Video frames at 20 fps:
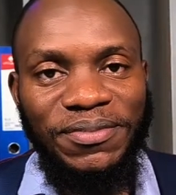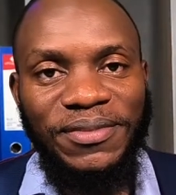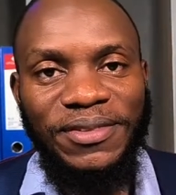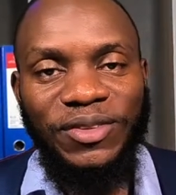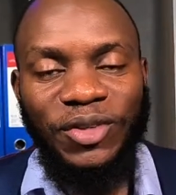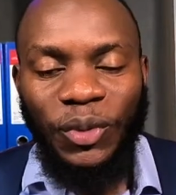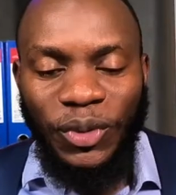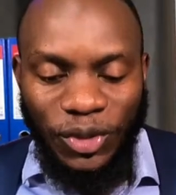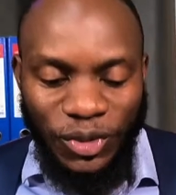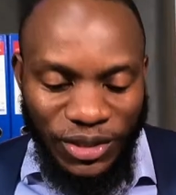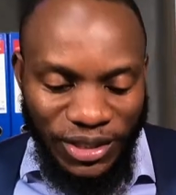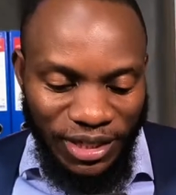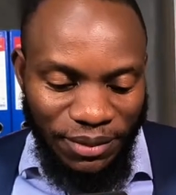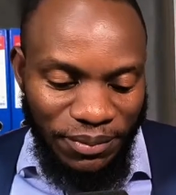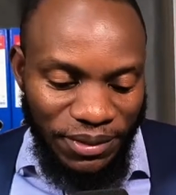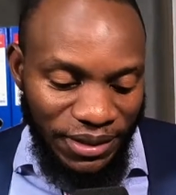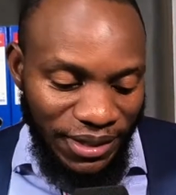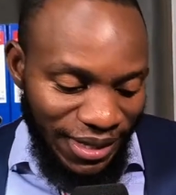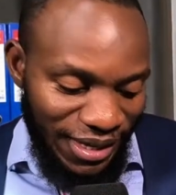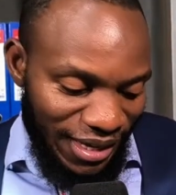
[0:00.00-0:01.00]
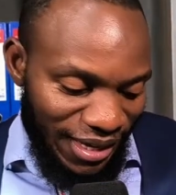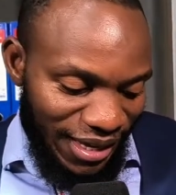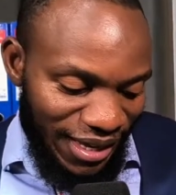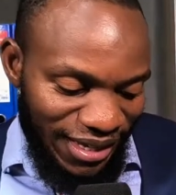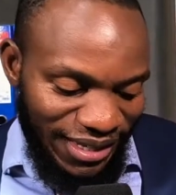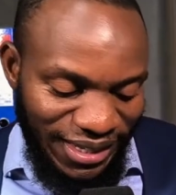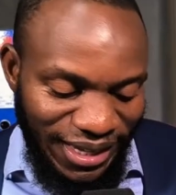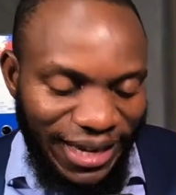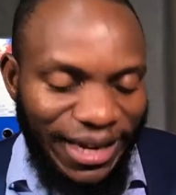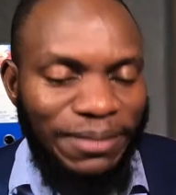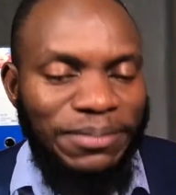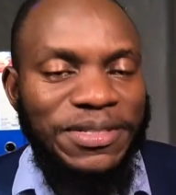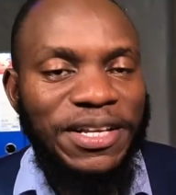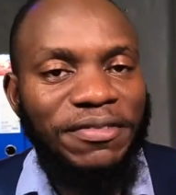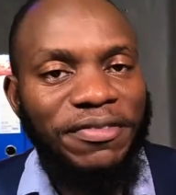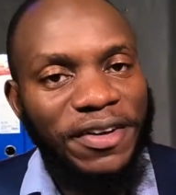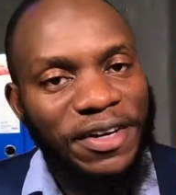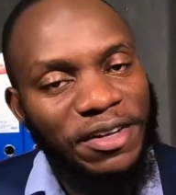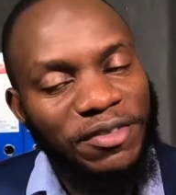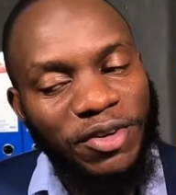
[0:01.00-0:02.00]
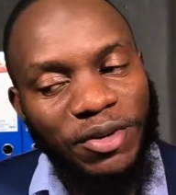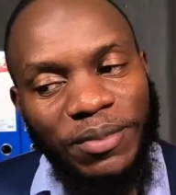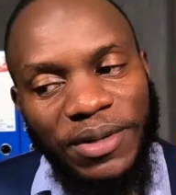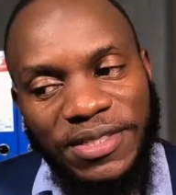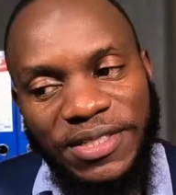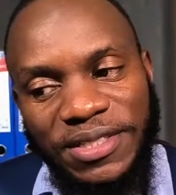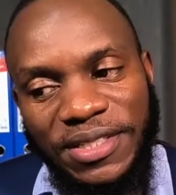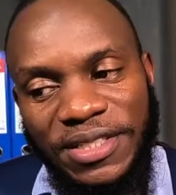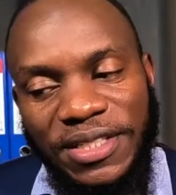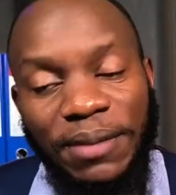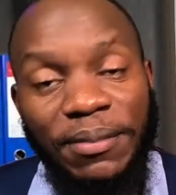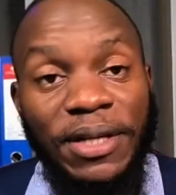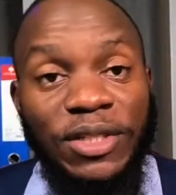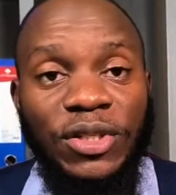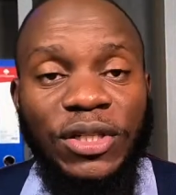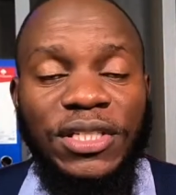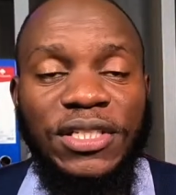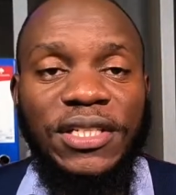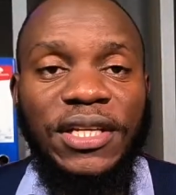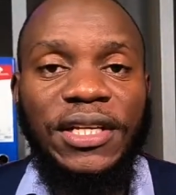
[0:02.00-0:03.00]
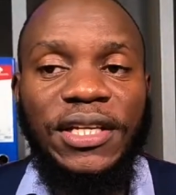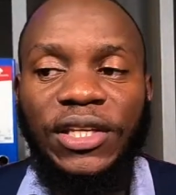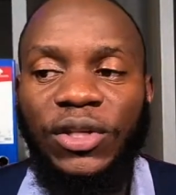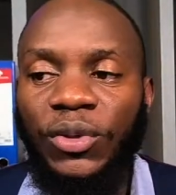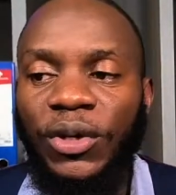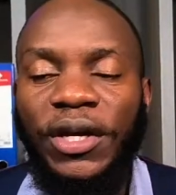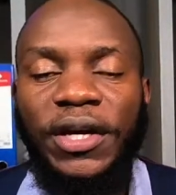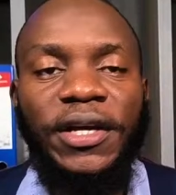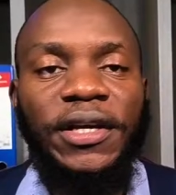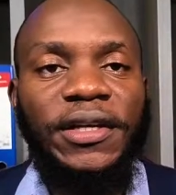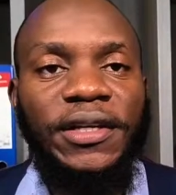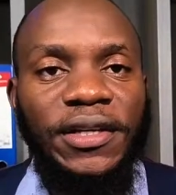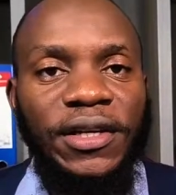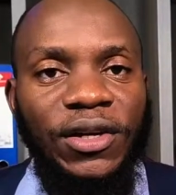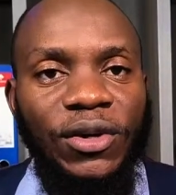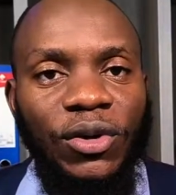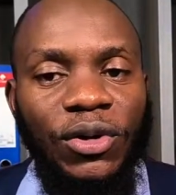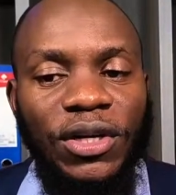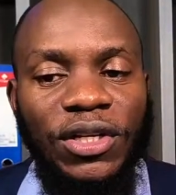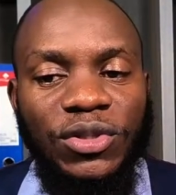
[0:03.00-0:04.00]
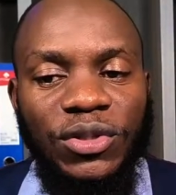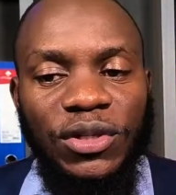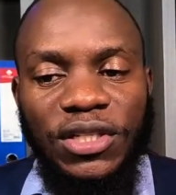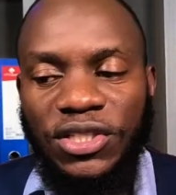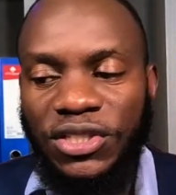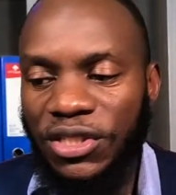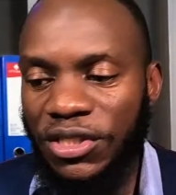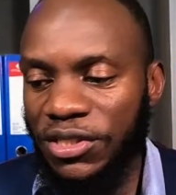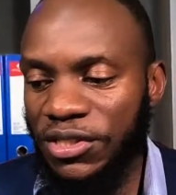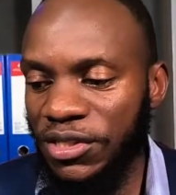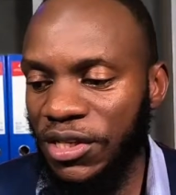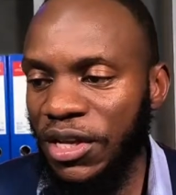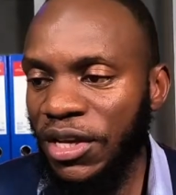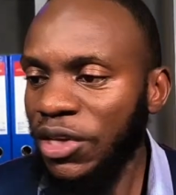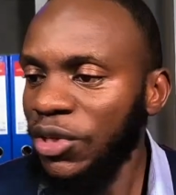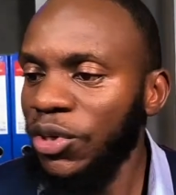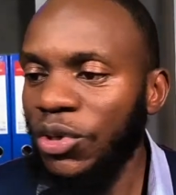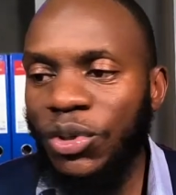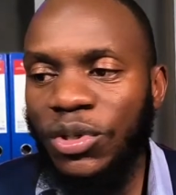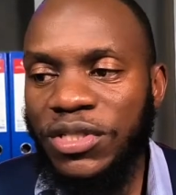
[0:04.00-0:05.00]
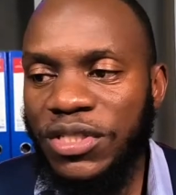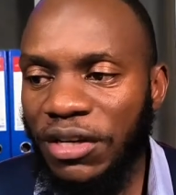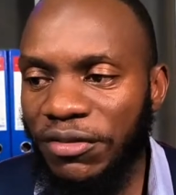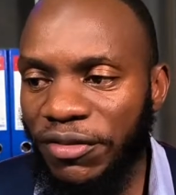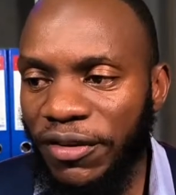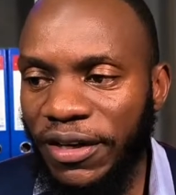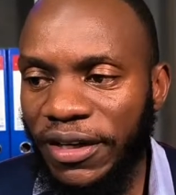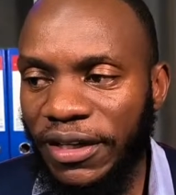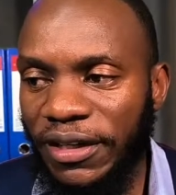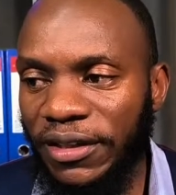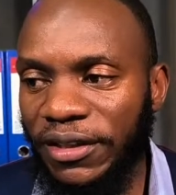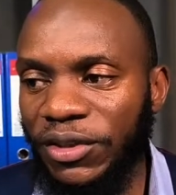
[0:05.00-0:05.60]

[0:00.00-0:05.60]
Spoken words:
So when you tell me I'm suffering from acidity, I'm actually telling you, hey, congratulations, you're not suffering.